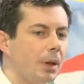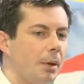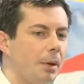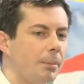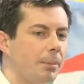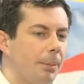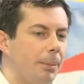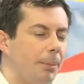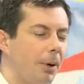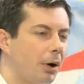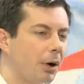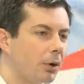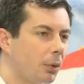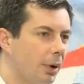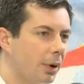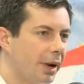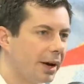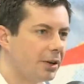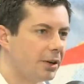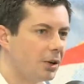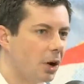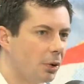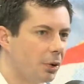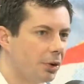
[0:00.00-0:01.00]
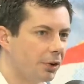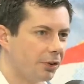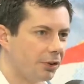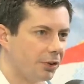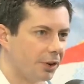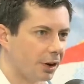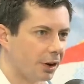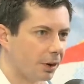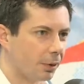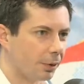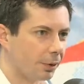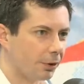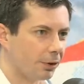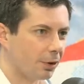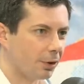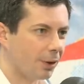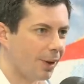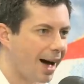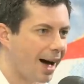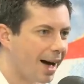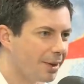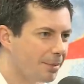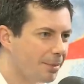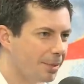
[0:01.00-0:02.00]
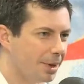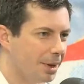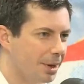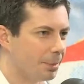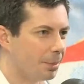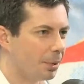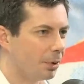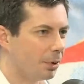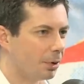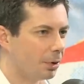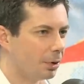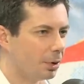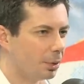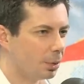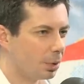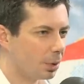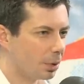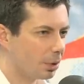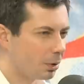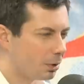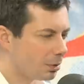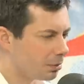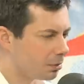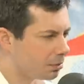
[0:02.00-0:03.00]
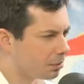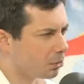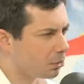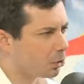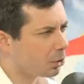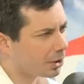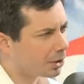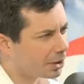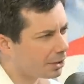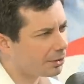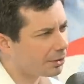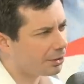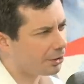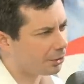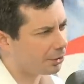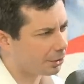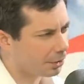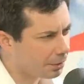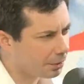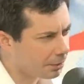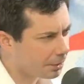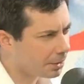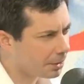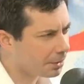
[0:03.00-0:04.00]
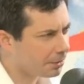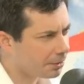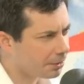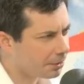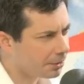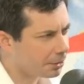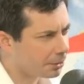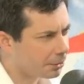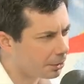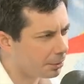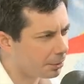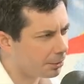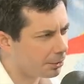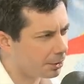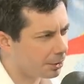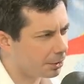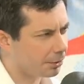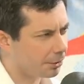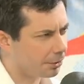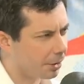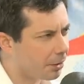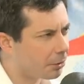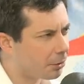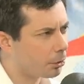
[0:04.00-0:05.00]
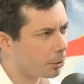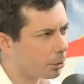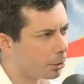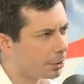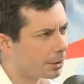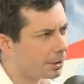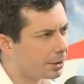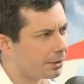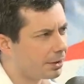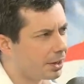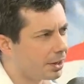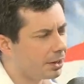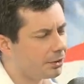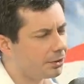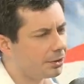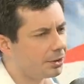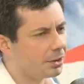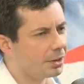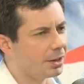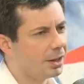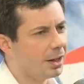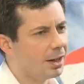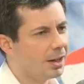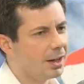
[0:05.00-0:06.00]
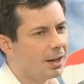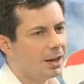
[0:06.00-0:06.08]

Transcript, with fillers: but part of what I noticed there was a lot of people who were more conservative in terms of their general orientation,